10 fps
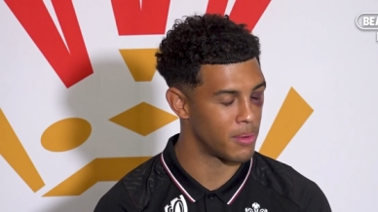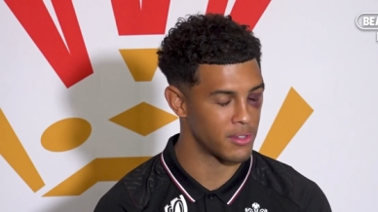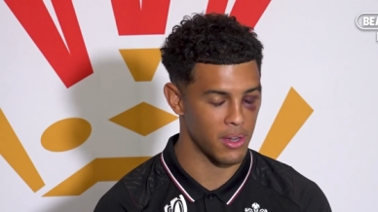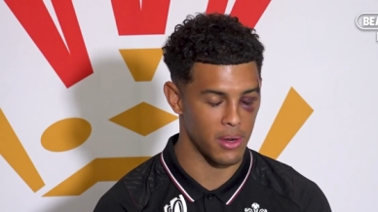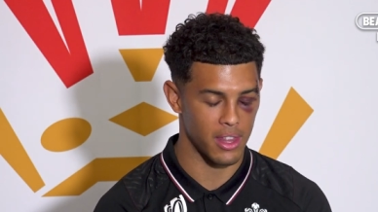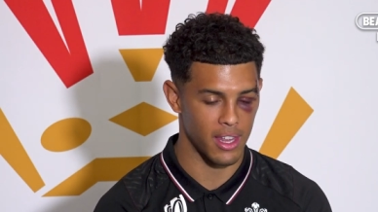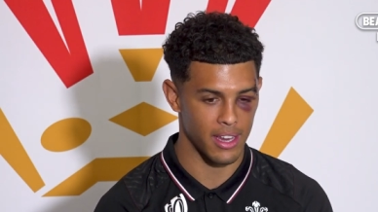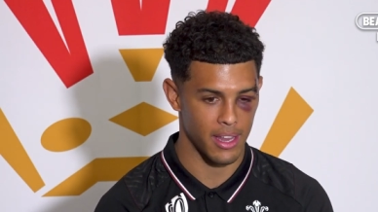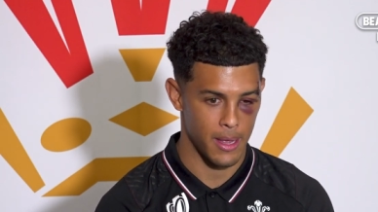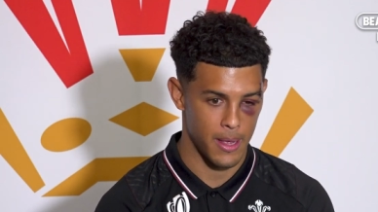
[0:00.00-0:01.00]
But so I
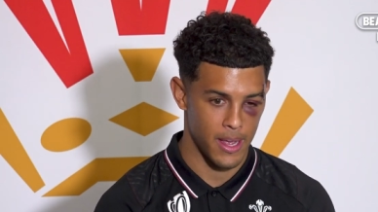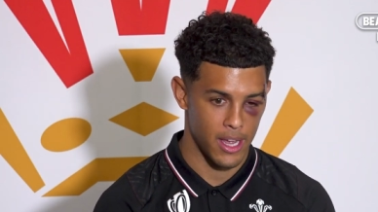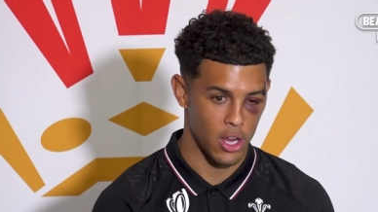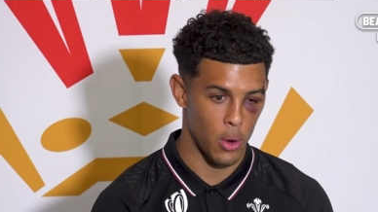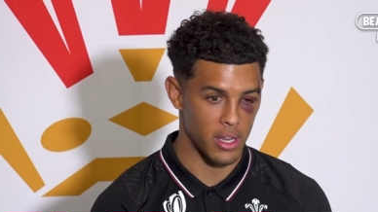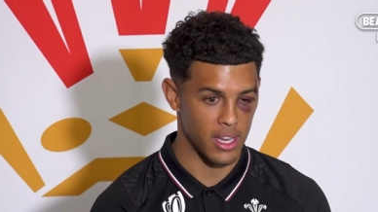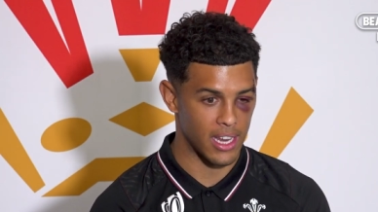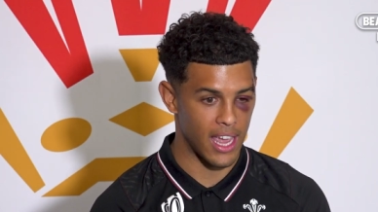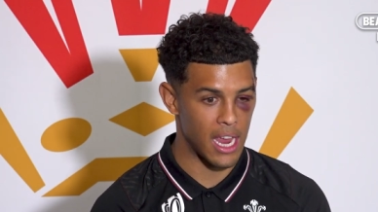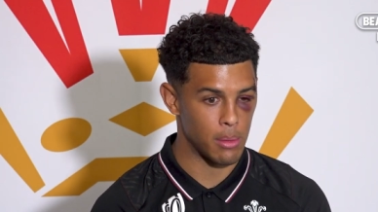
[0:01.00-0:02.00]
think going into
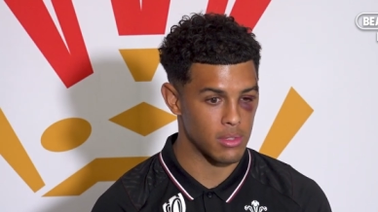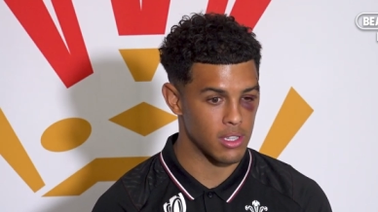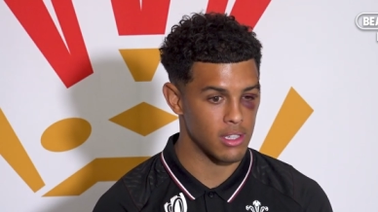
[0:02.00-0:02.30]
the games,